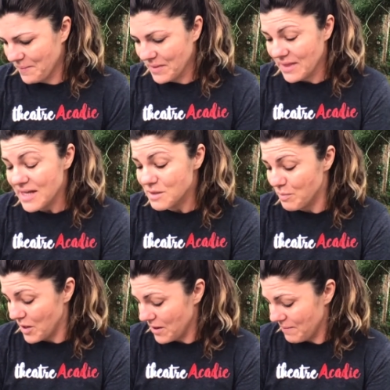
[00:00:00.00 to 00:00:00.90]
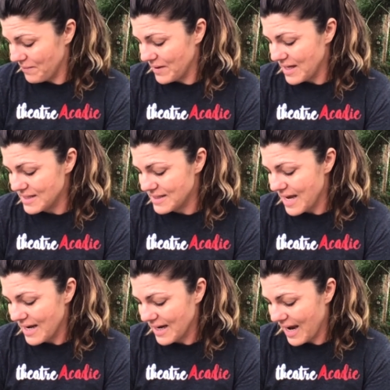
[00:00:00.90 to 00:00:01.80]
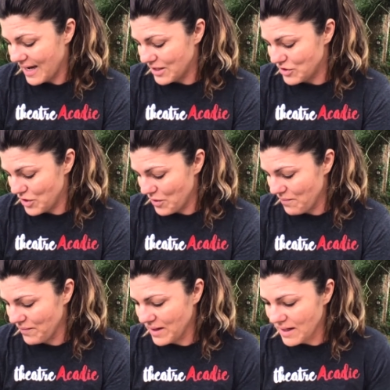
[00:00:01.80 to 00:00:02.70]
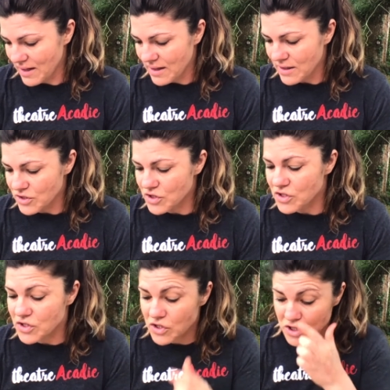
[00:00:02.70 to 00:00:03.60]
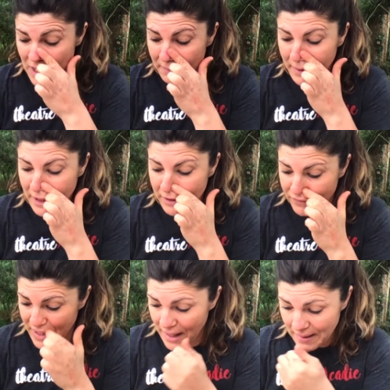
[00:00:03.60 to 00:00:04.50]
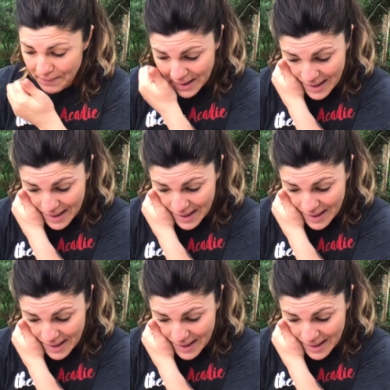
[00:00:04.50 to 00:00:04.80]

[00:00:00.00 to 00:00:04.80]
This book is dedicated to Jim Olivier and